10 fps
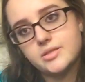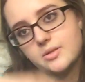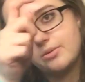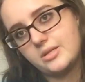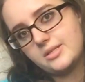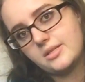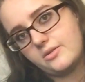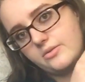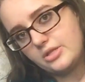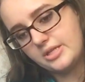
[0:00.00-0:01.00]
so you guys can
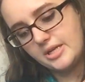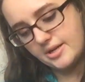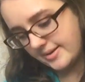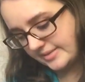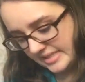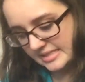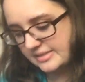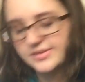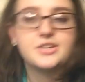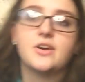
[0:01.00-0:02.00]
go check it out if she has
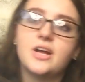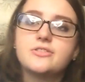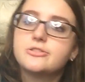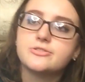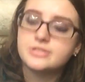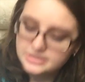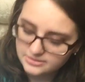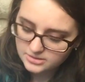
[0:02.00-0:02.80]
the video. I don't know if she